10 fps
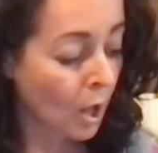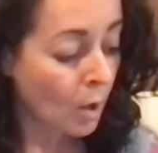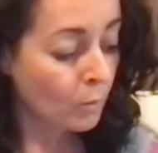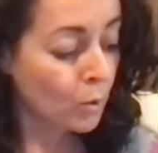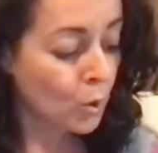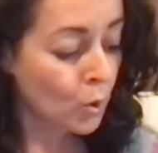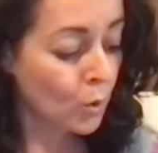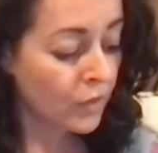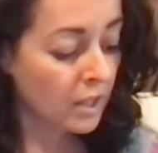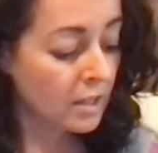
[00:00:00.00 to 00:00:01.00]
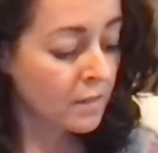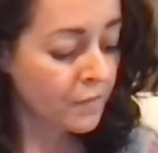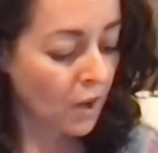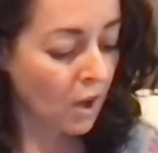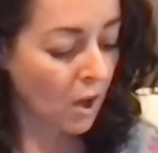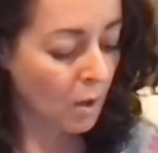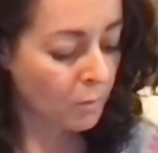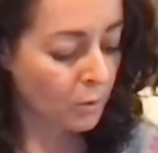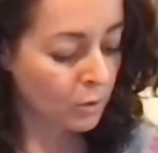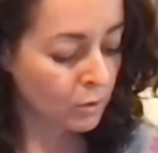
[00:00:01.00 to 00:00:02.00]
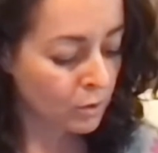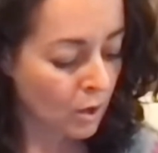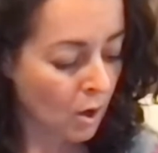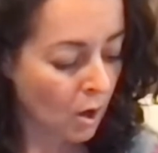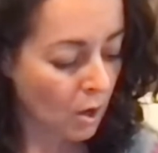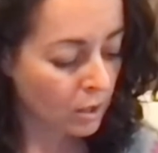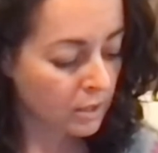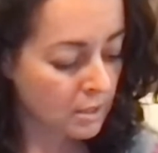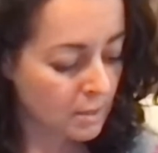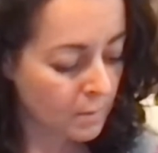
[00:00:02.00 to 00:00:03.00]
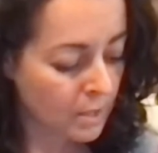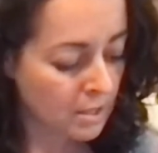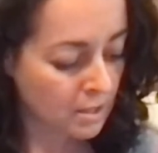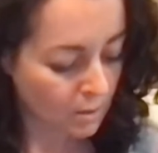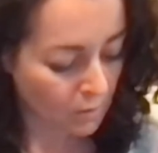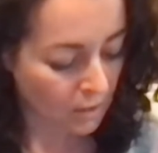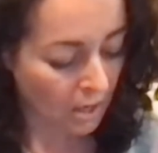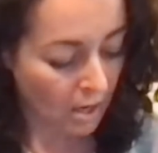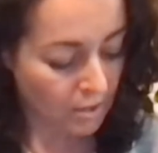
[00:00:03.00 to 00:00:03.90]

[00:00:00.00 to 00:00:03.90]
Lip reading: Moving forward, all is a mystery.